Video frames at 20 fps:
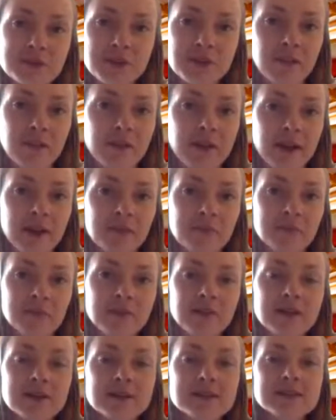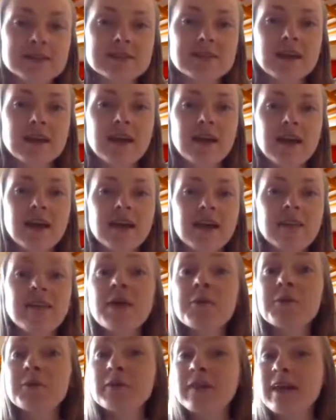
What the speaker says: contact because they will